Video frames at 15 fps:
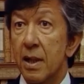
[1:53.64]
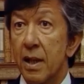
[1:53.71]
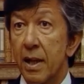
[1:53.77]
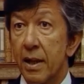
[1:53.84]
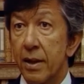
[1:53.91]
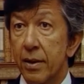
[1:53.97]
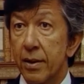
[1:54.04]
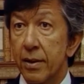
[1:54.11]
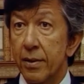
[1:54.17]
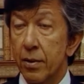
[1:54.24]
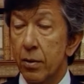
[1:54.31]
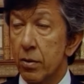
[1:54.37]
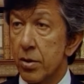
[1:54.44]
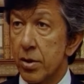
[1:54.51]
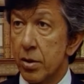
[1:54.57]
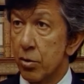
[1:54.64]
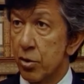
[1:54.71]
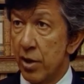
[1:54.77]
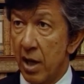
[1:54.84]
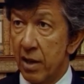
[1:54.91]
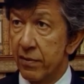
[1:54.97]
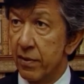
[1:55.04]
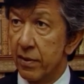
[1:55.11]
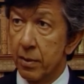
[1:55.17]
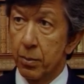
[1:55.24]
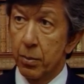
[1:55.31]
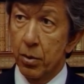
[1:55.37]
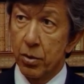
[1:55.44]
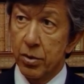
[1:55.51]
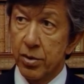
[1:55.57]
and also Jacques van
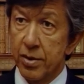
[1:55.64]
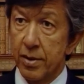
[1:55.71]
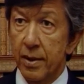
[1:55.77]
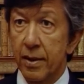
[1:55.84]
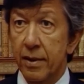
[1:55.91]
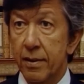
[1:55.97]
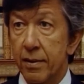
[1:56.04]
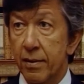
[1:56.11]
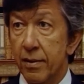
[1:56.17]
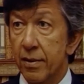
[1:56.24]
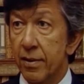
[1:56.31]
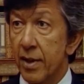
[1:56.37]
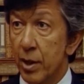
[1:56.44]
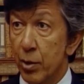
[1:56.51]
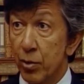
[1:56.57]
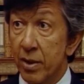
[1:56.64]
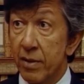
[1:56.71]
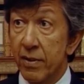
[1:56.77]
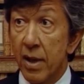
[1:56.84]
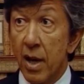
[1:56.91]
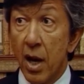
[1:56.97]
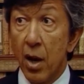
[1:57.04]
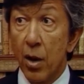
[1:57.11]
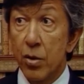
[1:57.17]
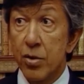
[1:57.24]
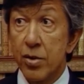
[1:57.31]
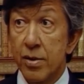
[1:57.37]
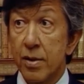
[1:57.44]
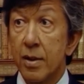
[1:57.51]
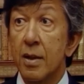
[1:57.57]
den Bos and Theo
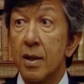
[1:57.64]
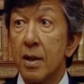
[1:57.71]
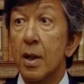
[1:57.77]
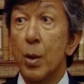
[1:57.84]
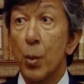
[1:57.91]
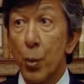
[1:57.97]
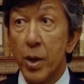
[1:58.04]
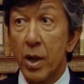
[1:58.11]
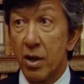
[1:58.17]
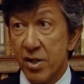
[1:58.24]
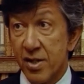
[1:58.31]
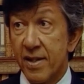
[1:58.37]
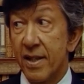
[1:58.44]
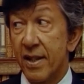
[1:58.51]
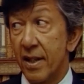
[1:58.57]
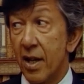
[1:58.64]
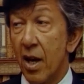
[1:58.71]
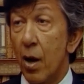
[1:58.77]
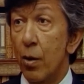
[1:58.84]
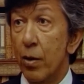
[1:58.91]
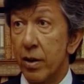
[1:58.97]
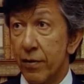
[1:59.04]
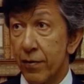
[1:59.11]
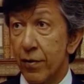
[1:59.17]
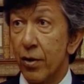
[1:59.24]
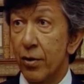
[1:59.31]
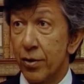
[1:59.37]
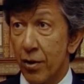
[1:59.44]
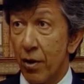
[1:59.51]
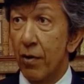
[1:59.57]
Nieuwenhuis. We are standing now in
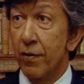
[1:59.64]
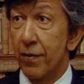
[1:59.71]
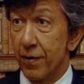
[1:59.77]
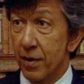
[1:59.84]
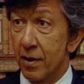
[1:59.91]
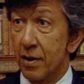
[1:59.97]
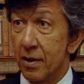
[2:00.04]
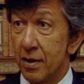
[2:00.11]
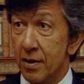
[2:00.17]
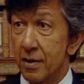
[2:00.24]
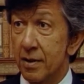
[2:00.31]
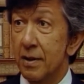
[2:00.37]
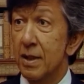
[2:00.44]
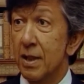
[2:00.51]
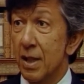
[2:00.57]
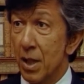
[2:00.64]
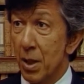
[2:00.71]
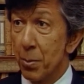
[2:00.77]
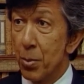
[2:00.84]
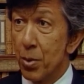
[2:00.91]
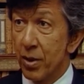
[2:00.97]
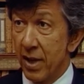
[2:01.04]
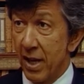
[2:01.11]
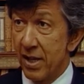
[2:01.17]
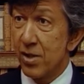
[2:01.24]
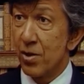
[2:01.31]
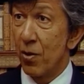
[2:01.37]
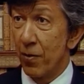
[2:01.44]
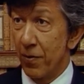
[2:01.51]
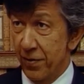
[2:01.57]
front of a
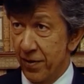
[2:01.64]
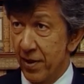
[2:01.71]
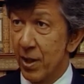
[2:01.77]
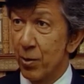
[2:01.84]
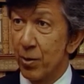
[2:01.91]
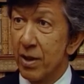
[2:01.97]
bookcase of Theo